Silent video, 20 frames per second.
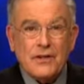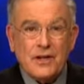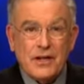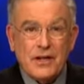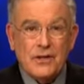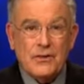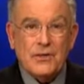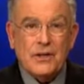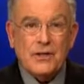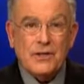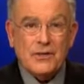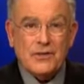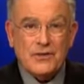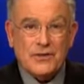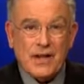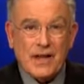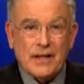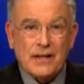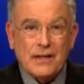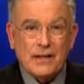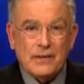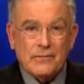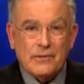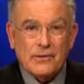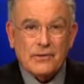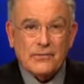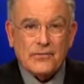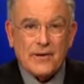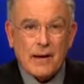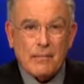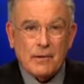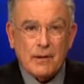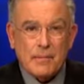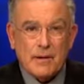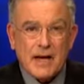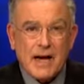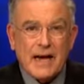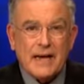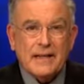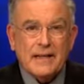is a descendant of the family
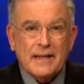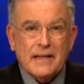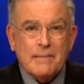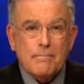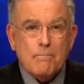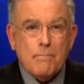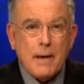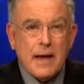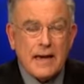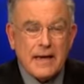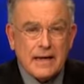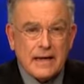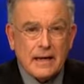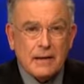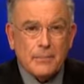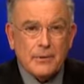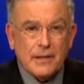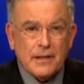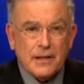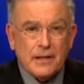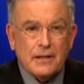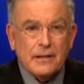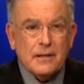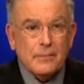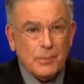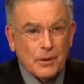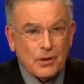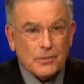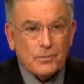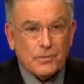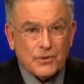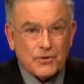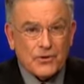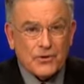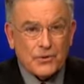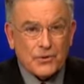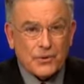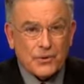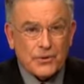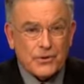behind the May Company department
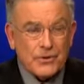stores.